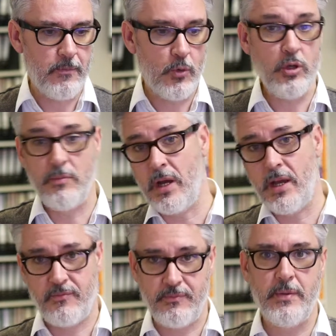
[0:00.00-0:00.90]
or you might
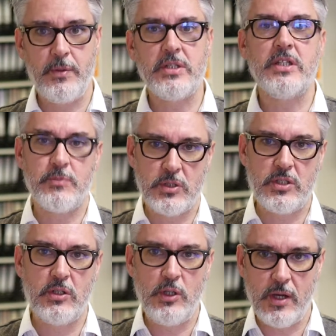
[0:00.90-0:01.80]
have a business but
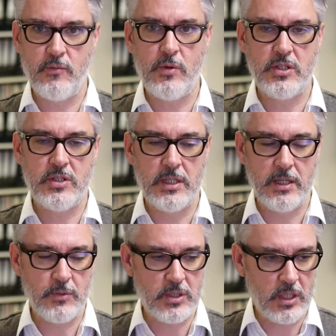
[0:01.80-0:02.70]
still you haven't registered a
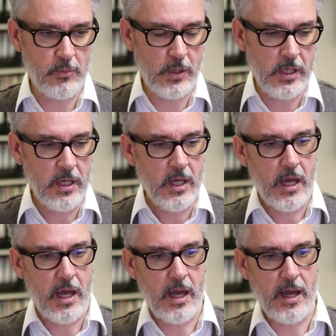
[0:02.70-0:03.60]
limited company,
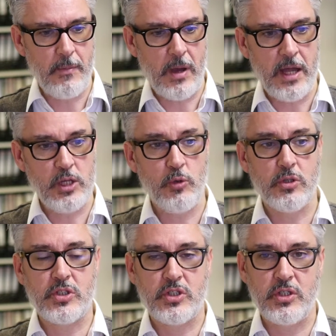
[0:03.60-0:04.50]
and you are
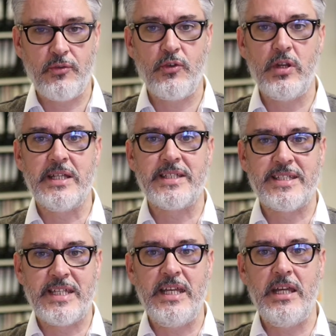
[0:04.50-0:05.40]
suffering
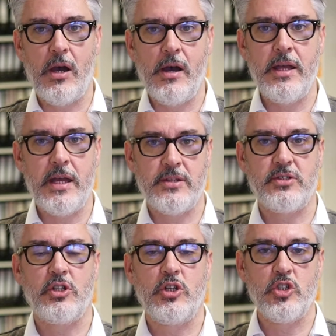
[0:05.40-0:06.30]
CIS,
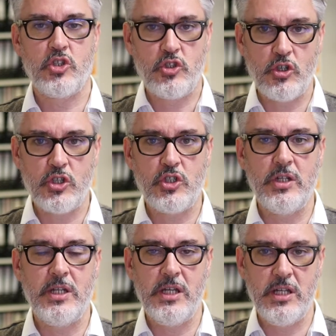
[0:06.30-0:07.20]

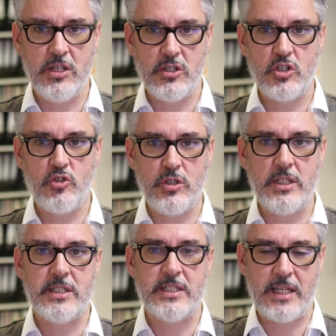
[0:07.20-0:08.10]
Construction Industry
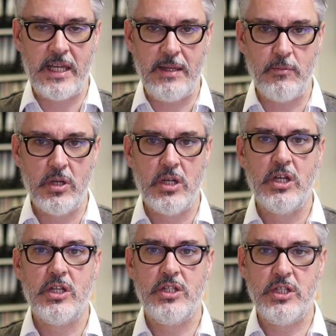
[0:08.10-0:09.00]
Scheme
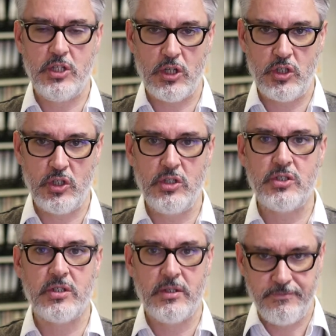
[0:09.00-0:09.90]

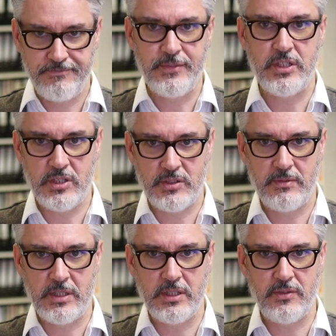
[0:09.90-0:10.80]
deductions, this
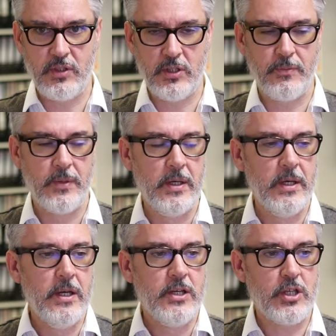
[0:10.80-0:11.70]
is for you.
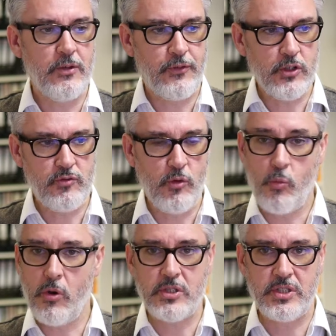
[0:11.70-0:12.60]
So first of all,
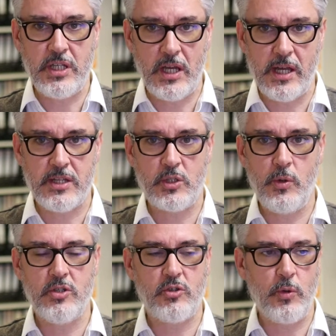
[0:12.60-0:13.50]
what's CIS?
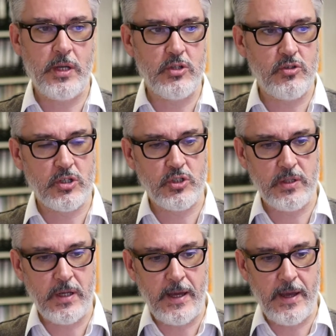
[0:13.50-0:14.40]
Quick
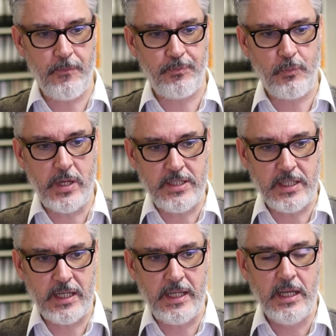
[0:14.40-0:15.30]
introduction.
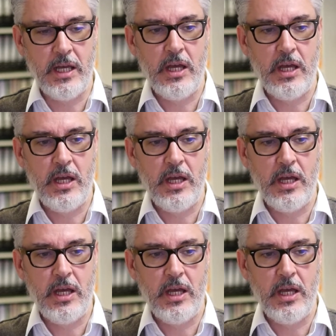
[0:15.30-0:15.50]
Basically,